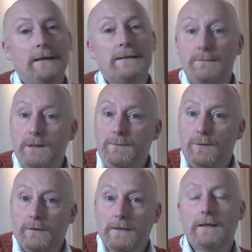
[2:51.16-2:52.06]
Simply
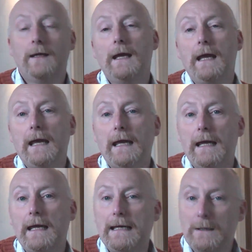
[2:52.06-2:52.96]
put,
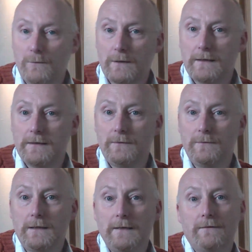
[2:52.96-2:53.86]
in order
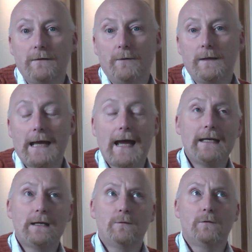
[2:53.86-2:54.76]
to give the body
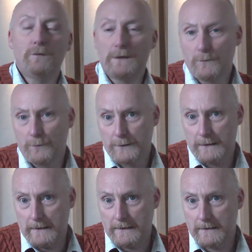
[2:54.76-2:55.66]
adequate
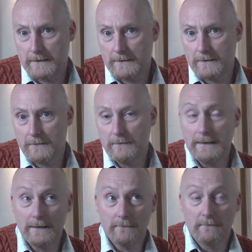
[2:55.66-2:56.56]
resources to
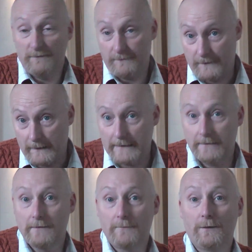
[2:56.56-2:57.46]
either
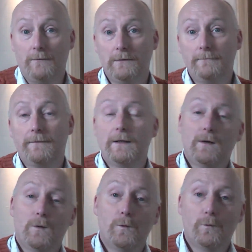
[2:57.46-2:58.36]
fight the problem
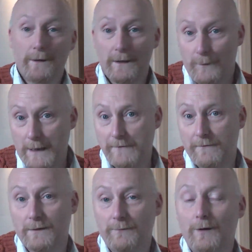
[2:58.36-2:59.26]
or run away
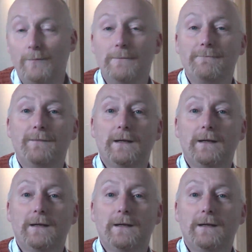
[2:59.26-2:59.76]
from the problem,